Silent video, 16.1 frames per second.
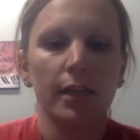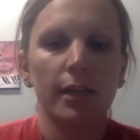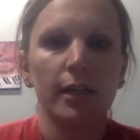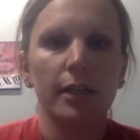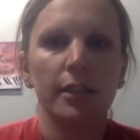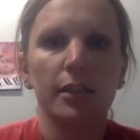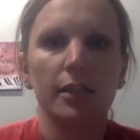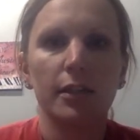
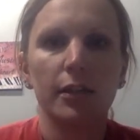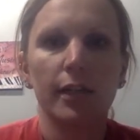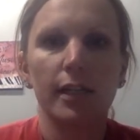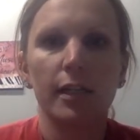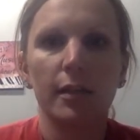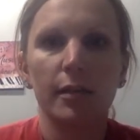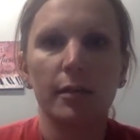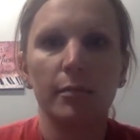you're just going
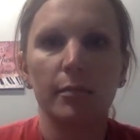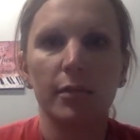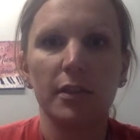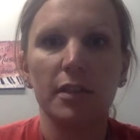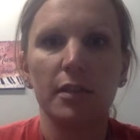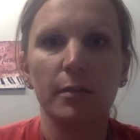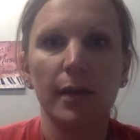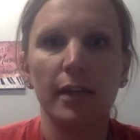to
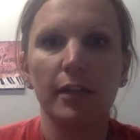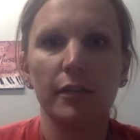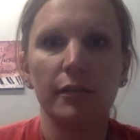put some on your